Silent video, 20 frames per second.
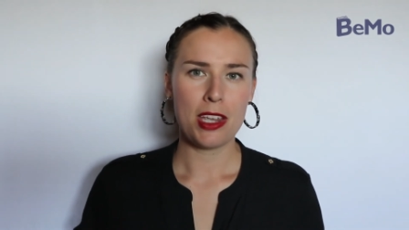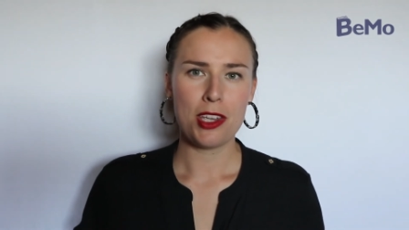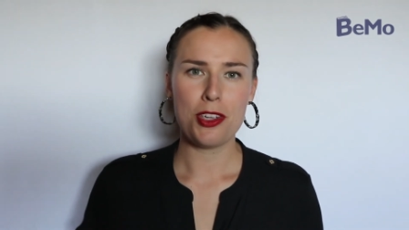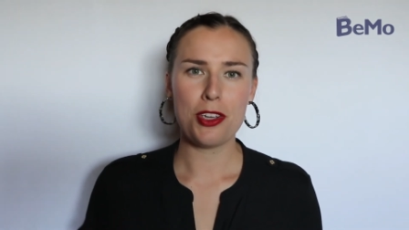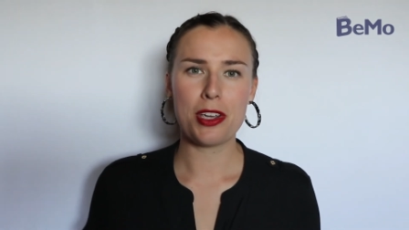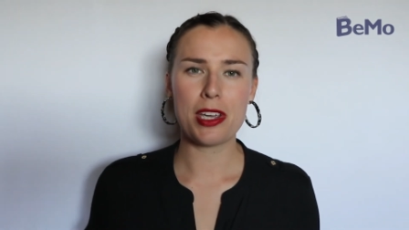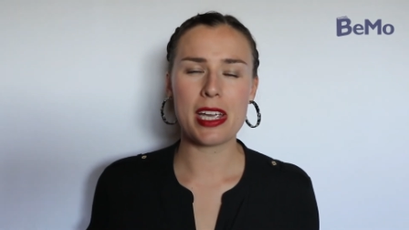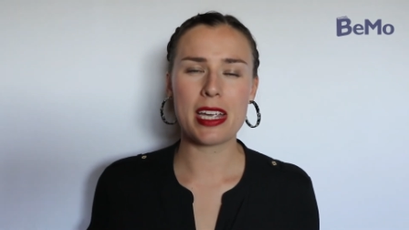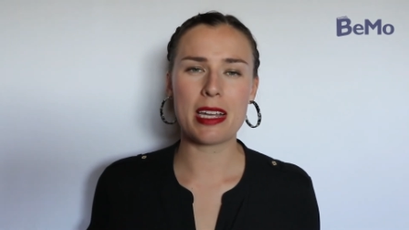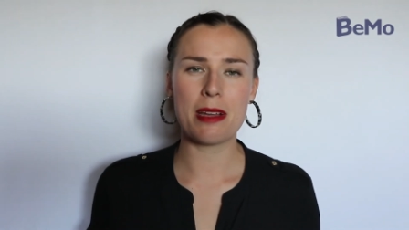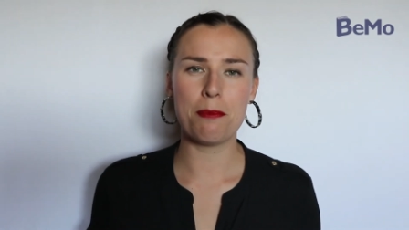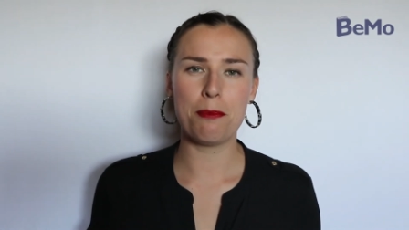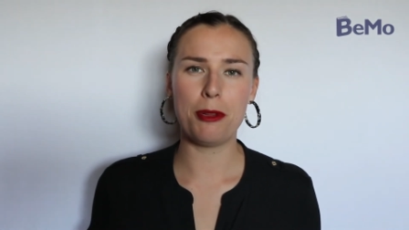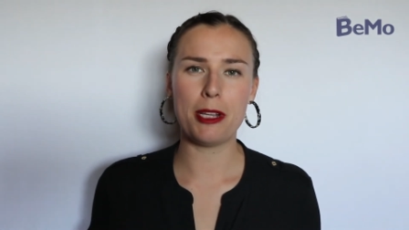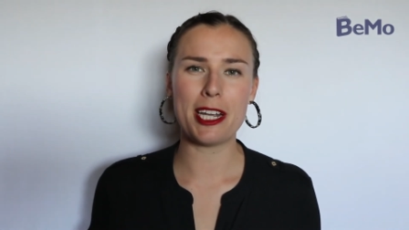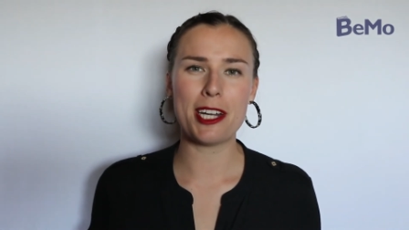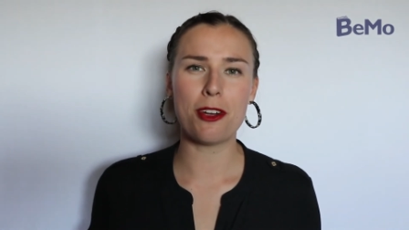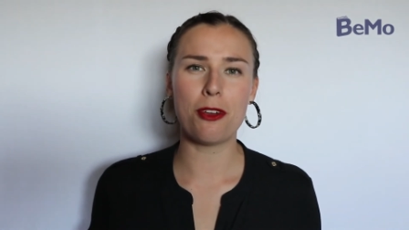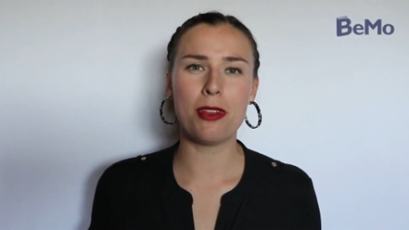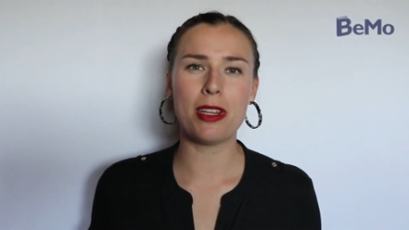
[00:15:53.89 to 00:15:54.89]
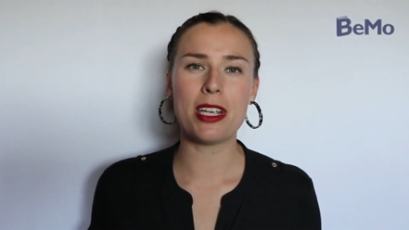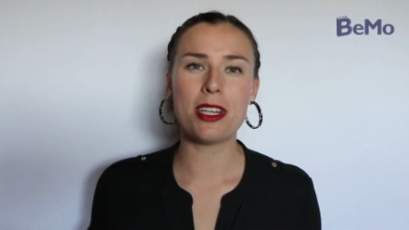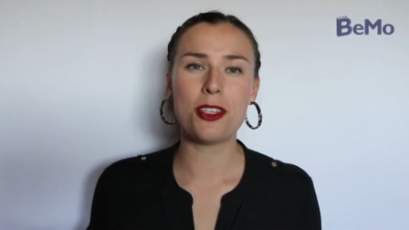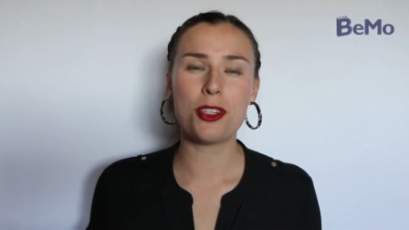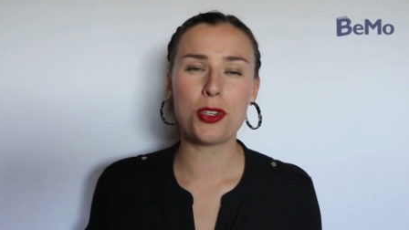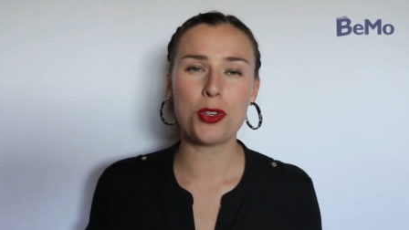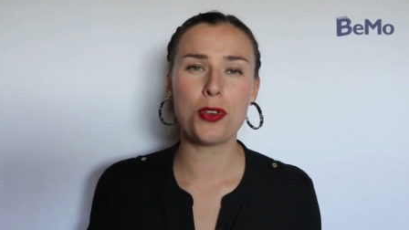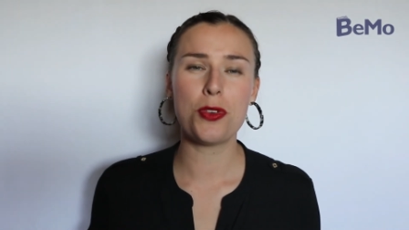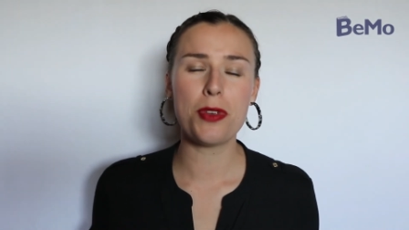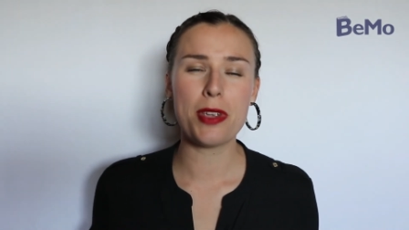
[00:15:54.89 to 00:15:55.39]
you can complete only
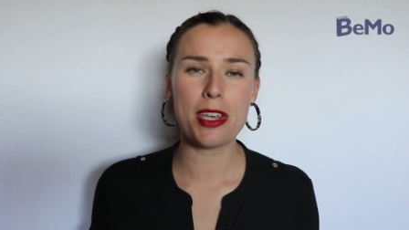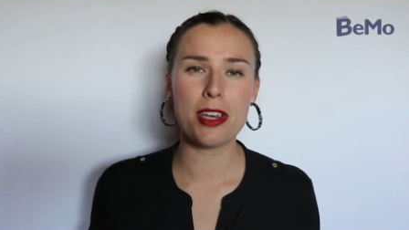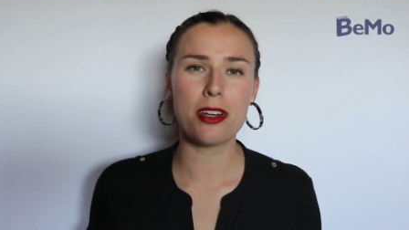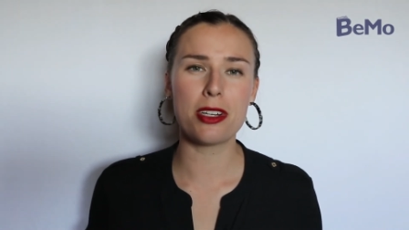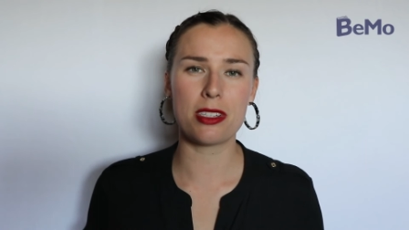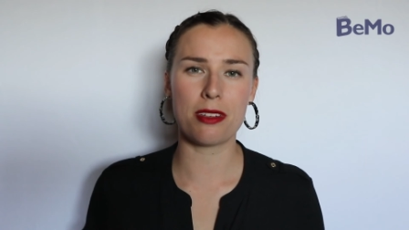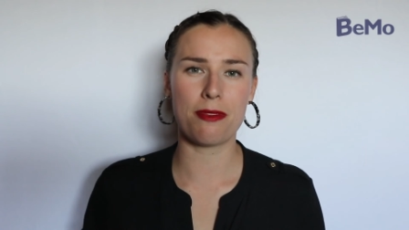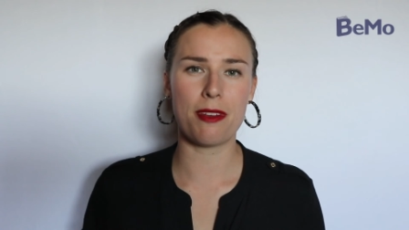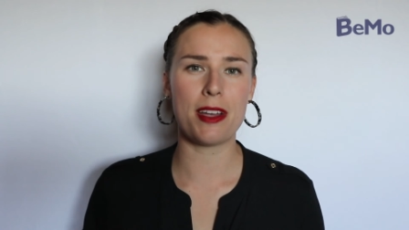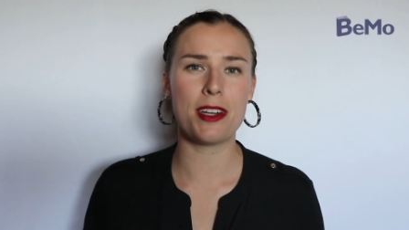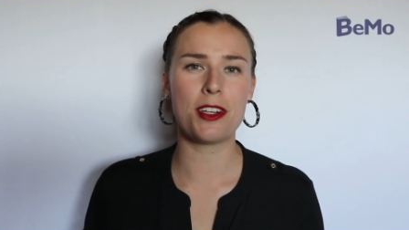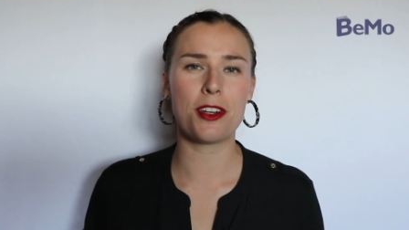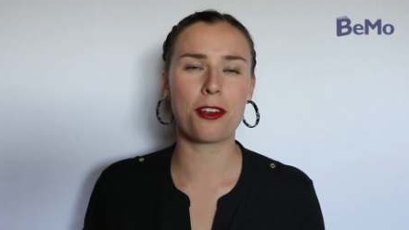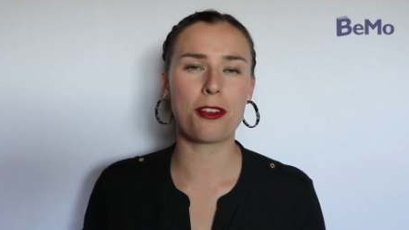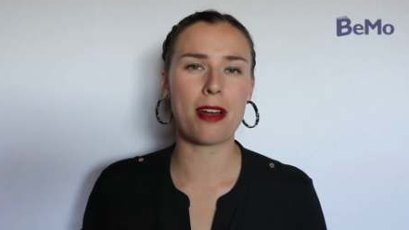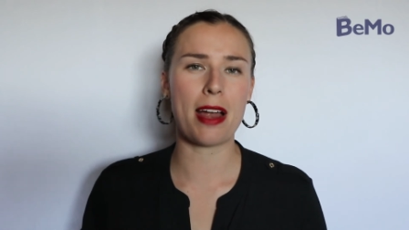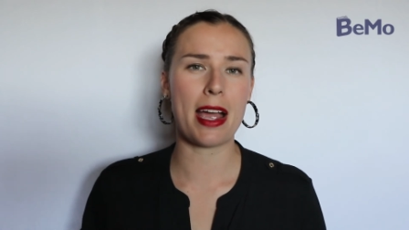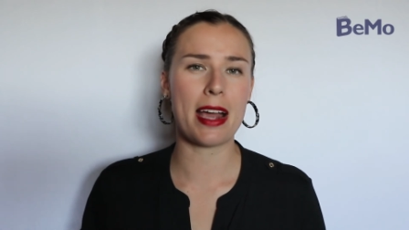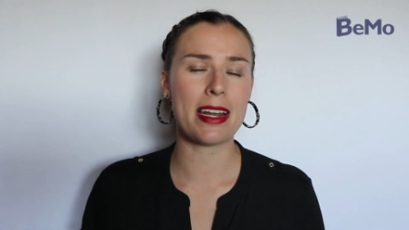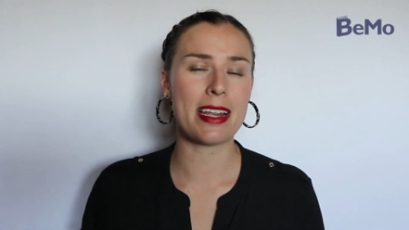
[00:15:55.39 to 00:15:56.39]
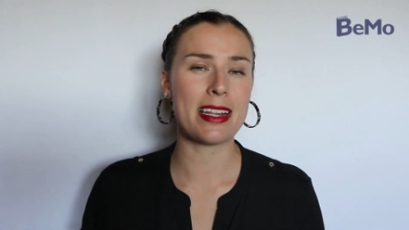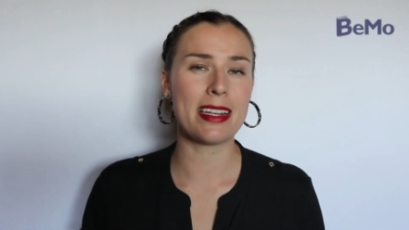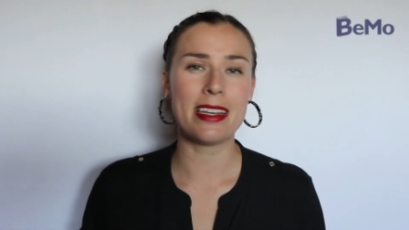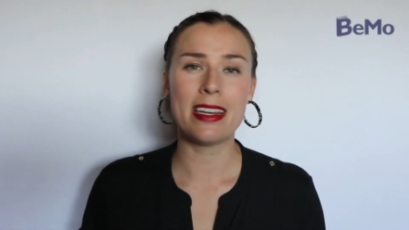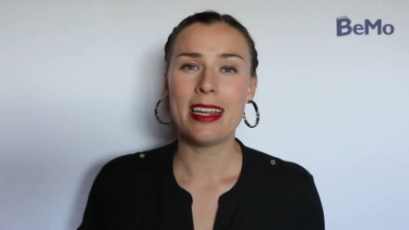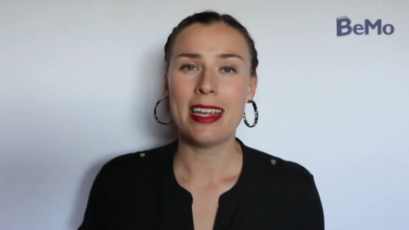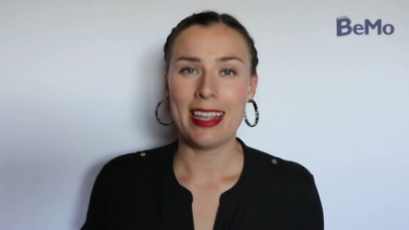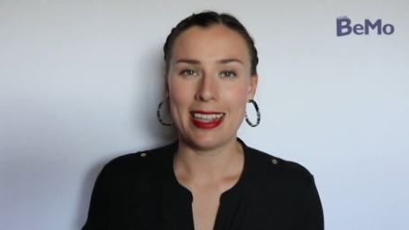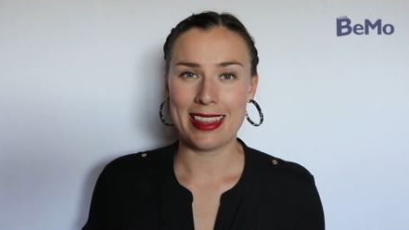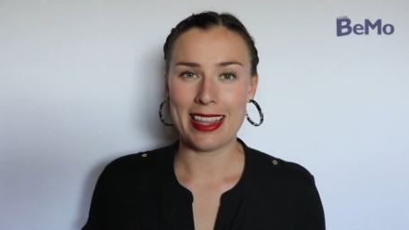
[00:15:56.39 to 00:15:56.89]
2 years of undergrad and
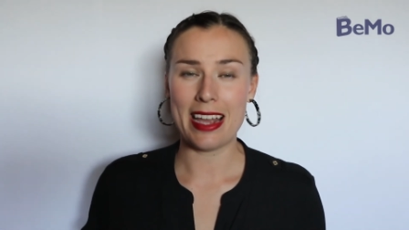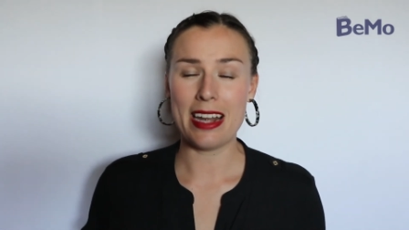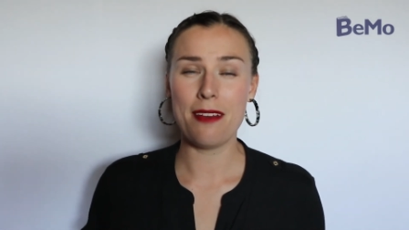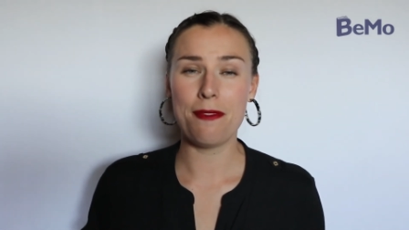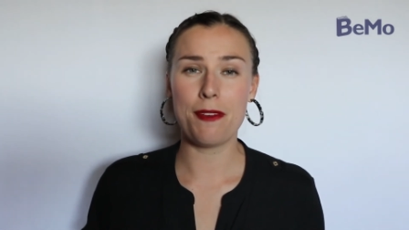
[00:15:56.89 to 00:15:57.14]
then,